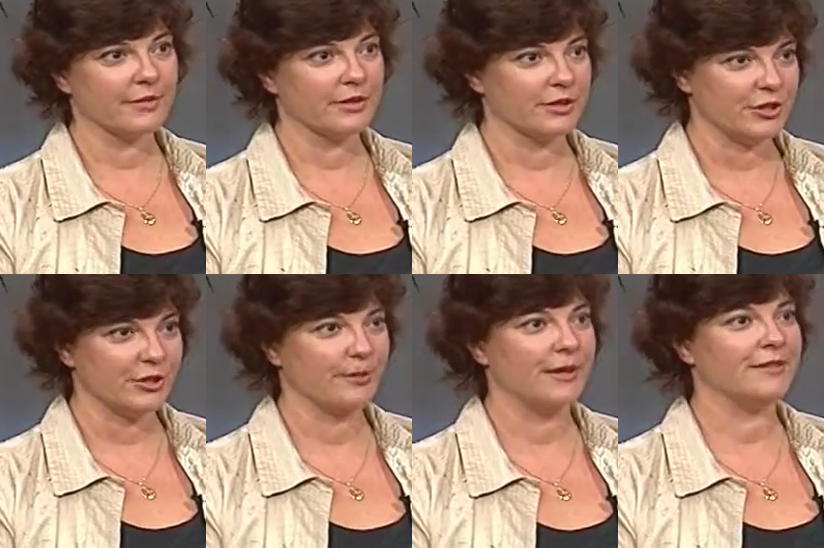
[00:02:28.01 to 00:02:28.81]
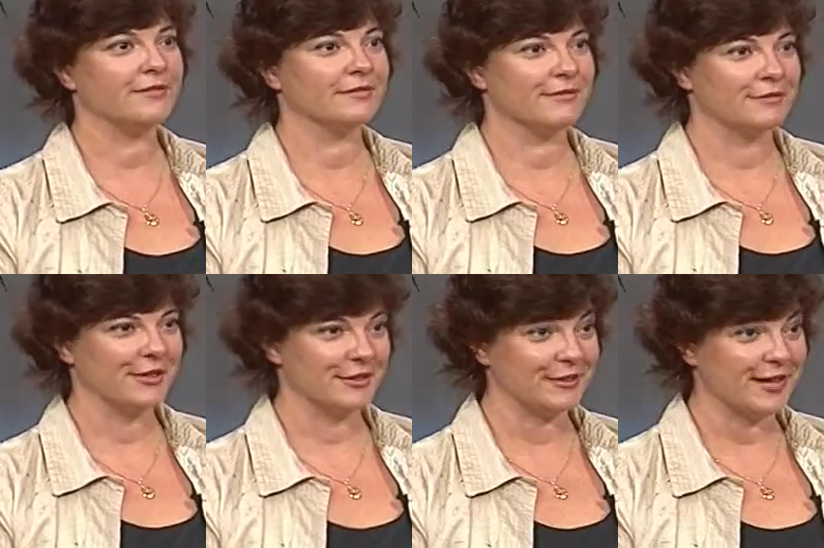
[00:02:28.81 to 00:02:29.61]
legitimate
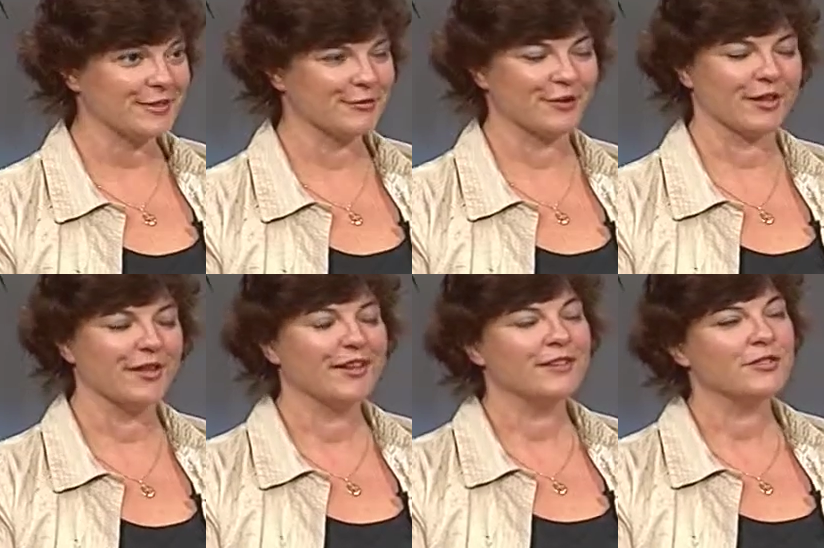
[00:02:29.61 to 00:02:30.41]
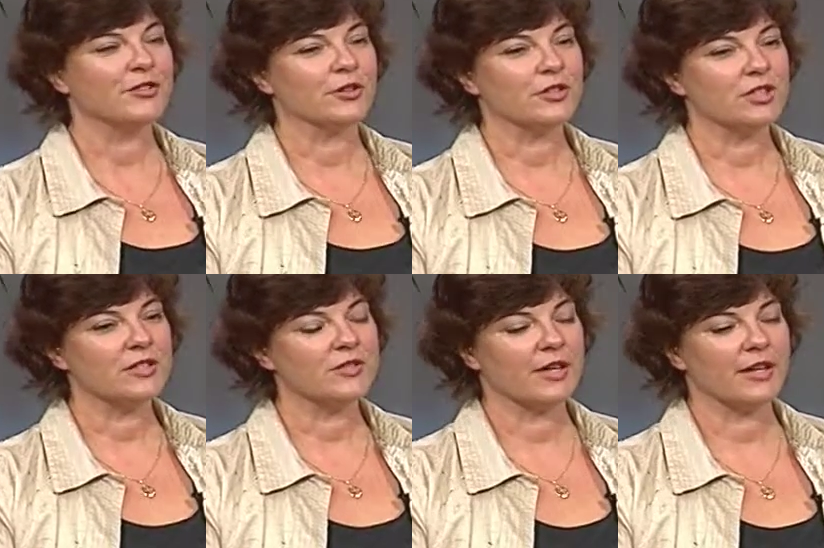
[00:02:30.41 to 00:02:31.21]
thing to ask for. So she
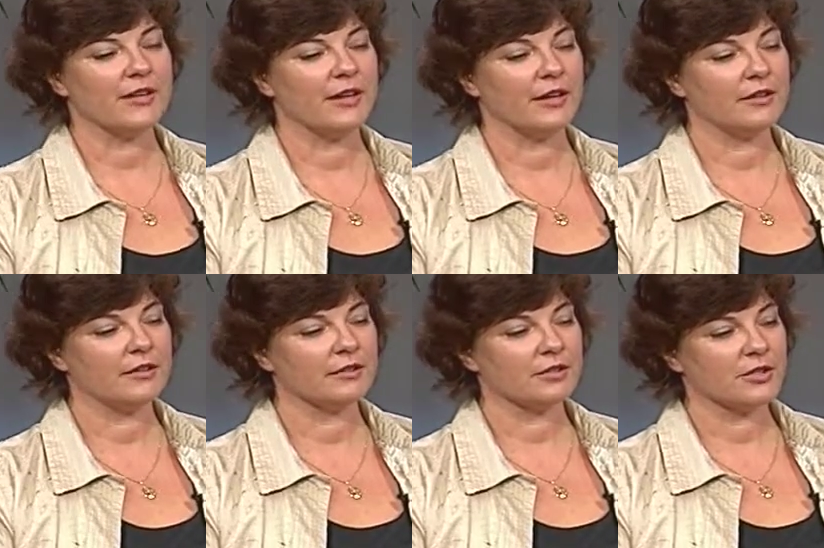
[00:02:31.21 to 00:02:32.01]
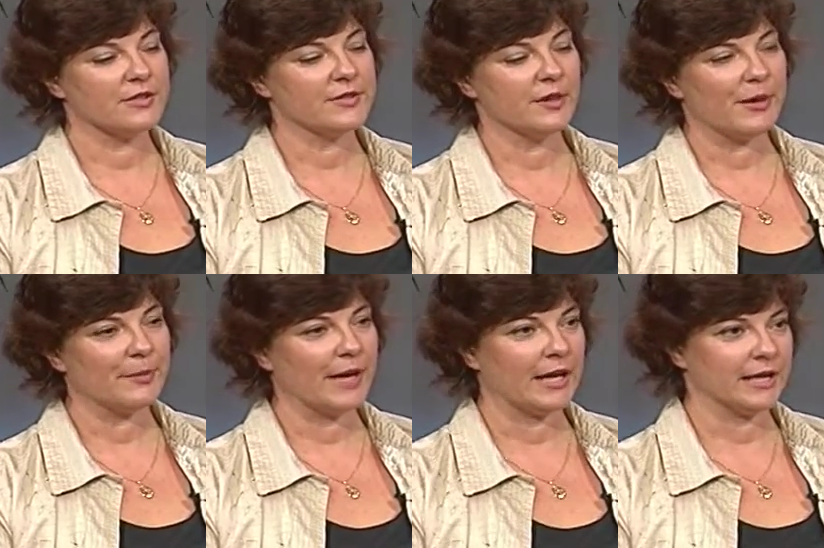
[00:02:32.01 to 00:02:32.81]
decided that she had this thing
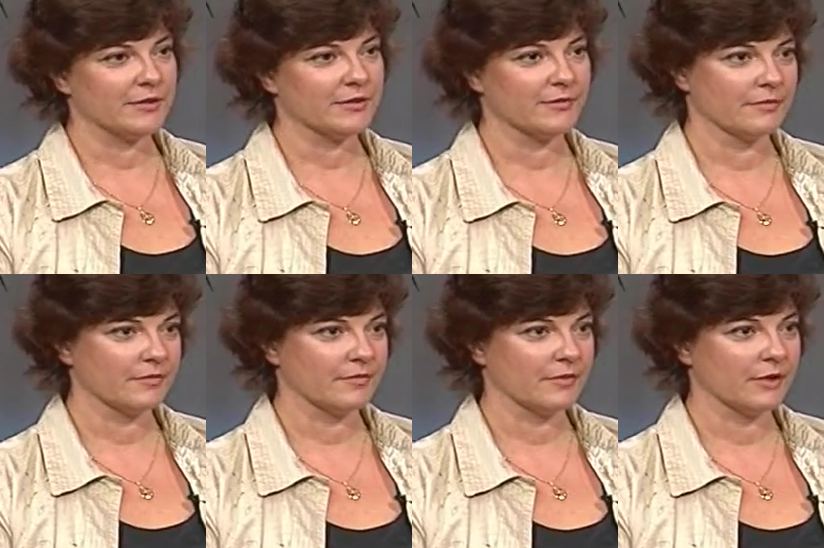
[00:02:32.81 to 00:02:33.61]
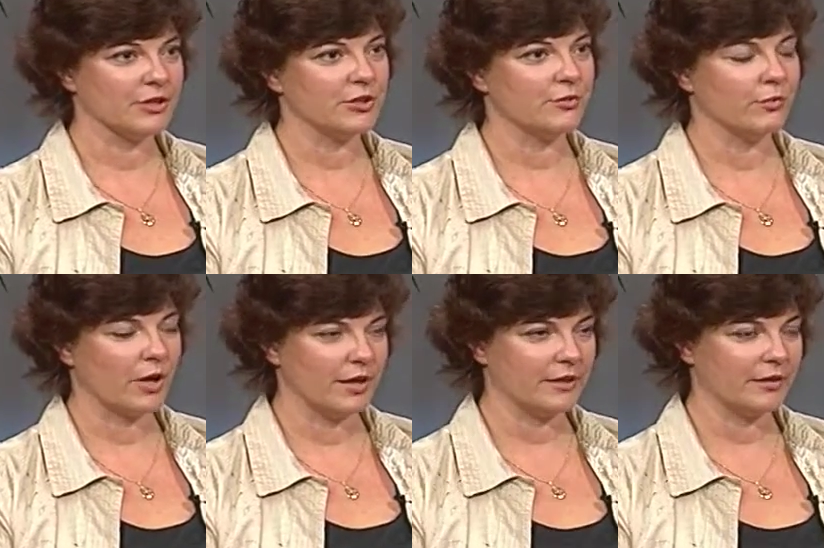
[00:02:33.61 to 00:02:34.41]
about pennies, and she
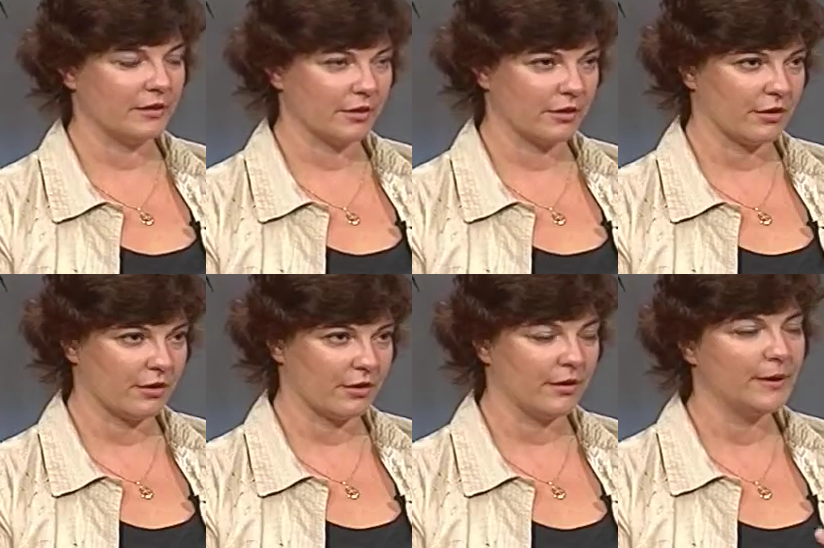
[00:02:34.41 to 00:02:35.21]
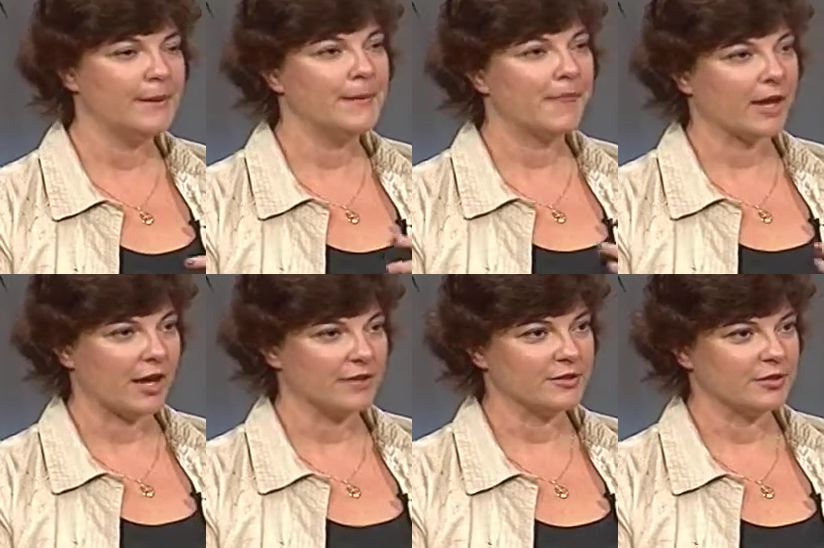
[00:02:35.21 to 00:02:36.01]
wanted her
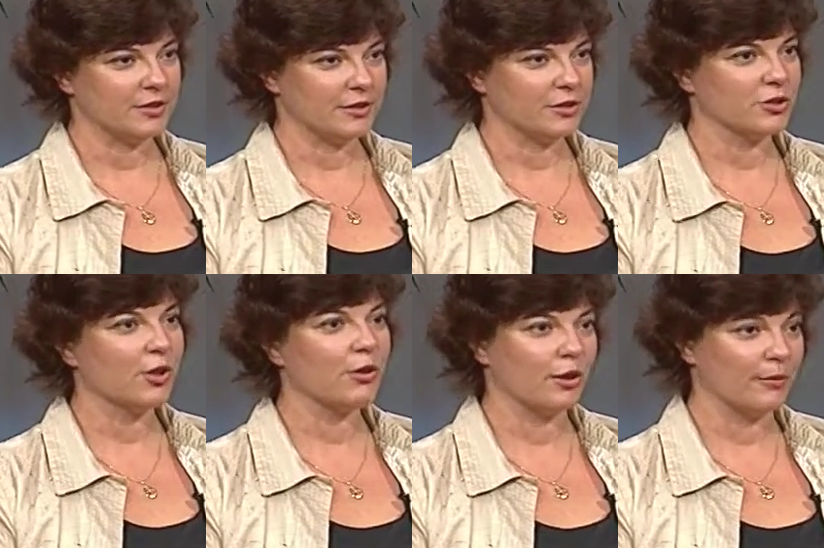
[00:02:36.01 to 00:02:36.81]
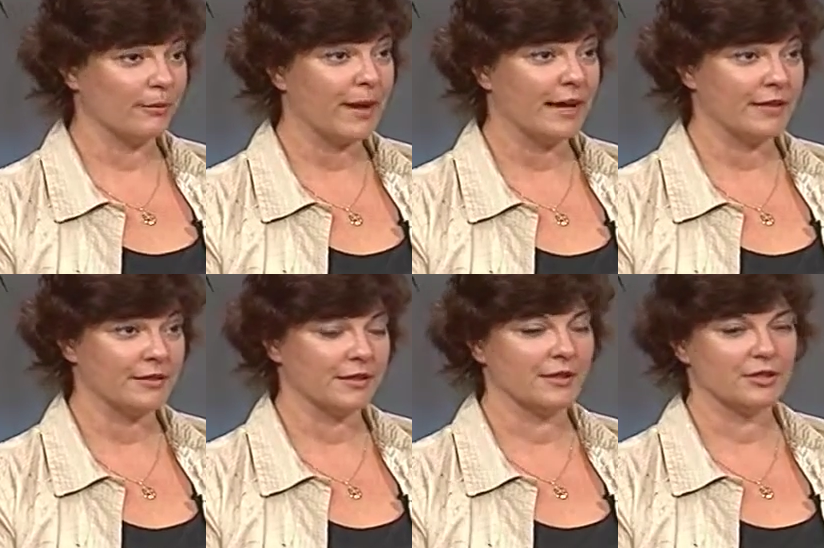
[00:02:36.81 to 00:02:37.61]
guides to show her with
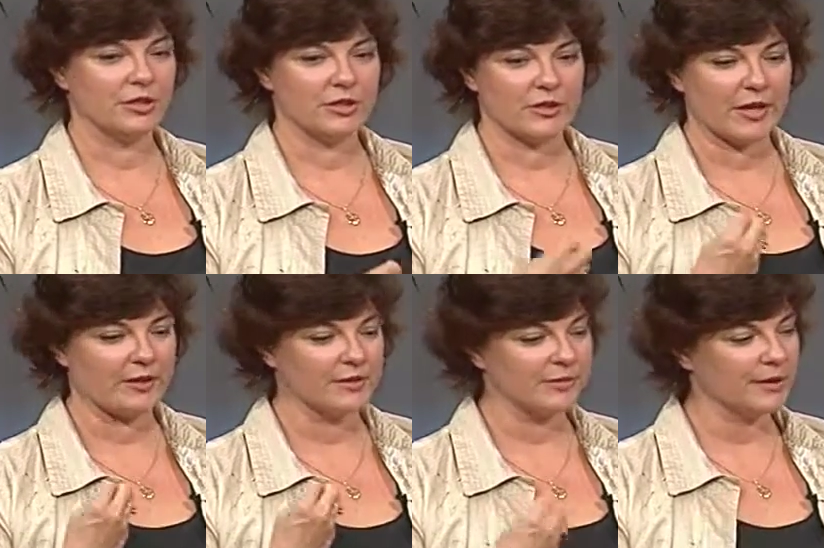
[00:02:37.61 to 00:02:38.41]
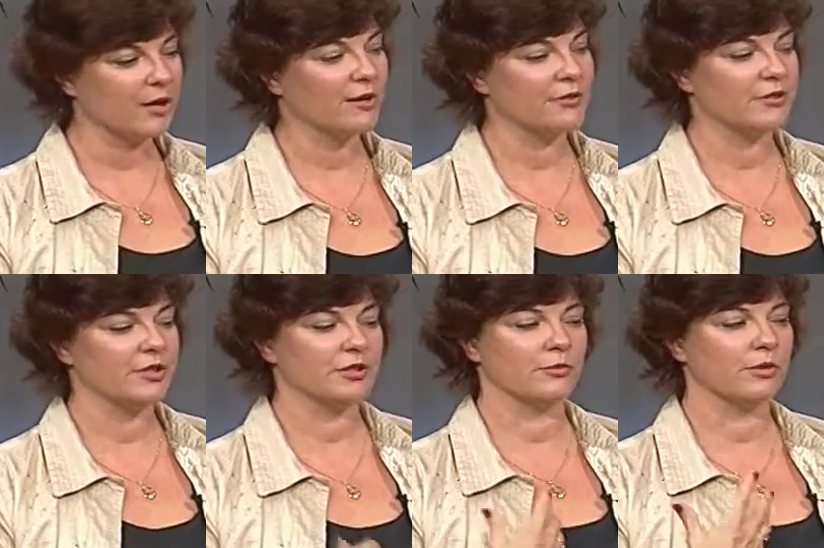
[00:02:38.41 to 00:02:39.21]
pennies, and she just had this big
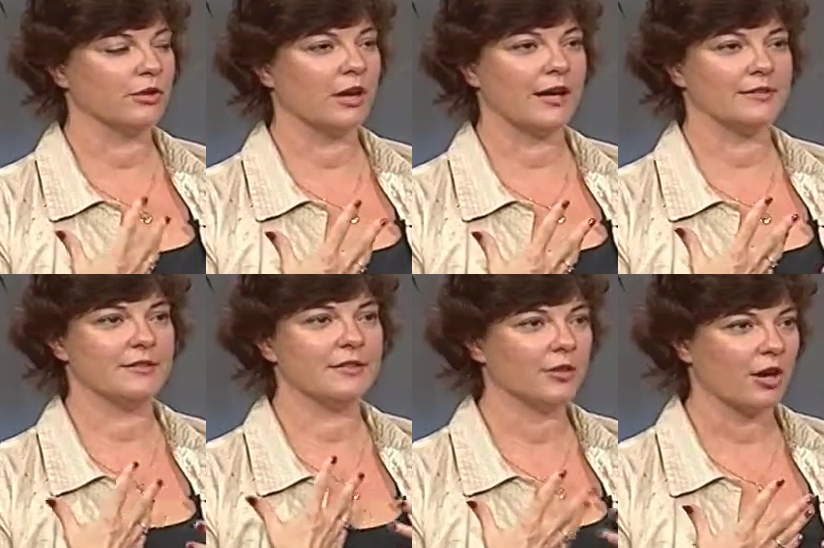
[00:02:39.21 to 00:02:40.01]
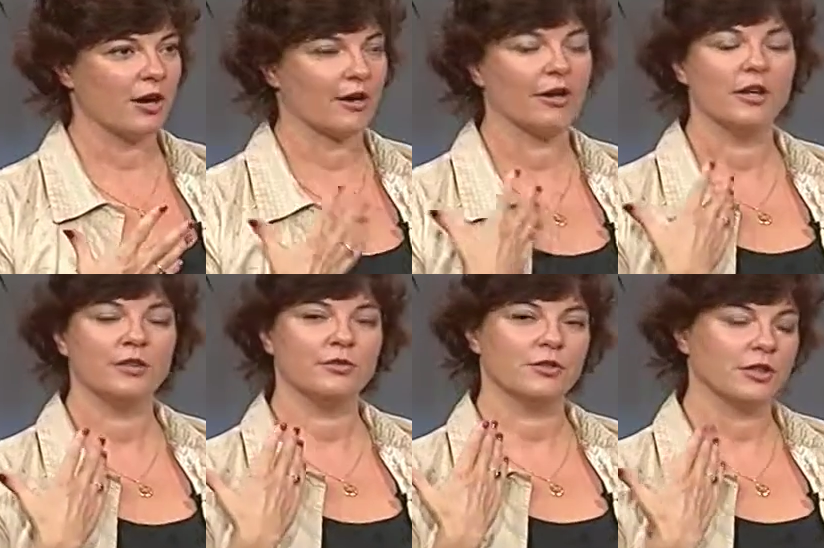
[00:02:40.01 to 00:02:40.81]
conversation with her guides in the car.
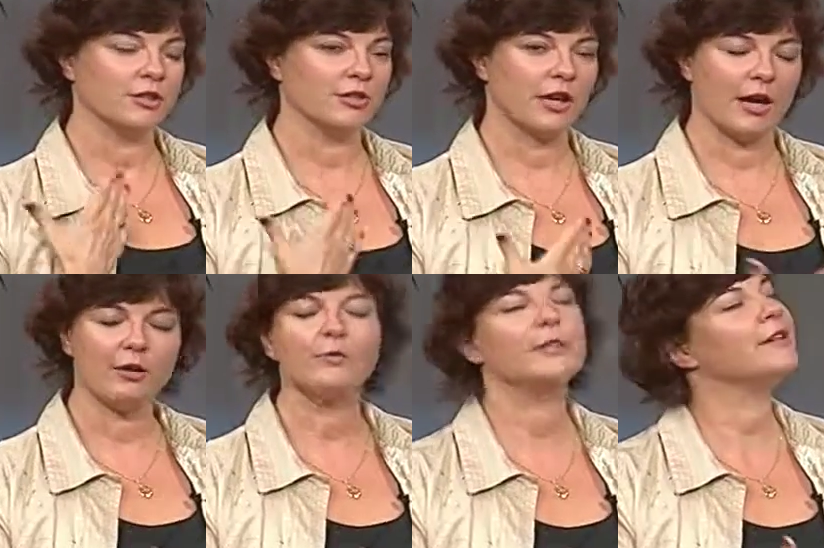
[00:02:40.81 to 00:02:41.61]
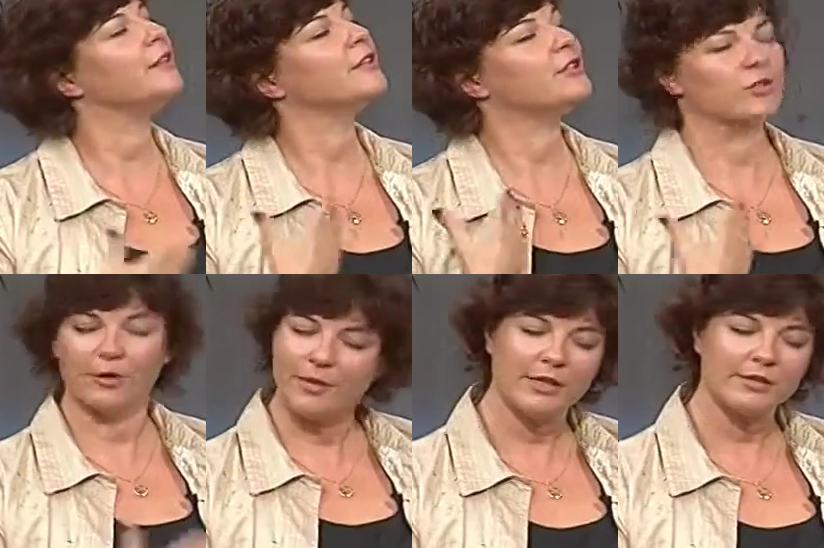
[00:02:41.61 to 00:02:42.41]
She was like, I don't believe this, show
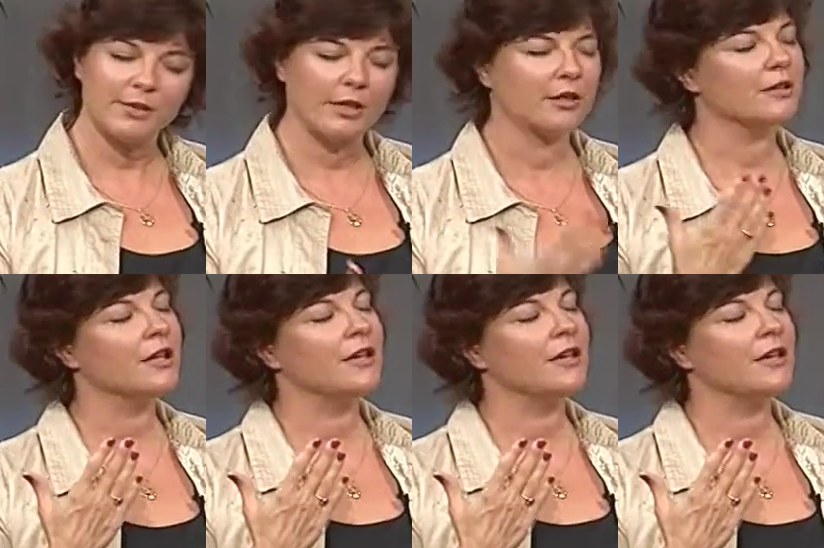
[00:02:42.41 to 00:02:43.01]
me it's real.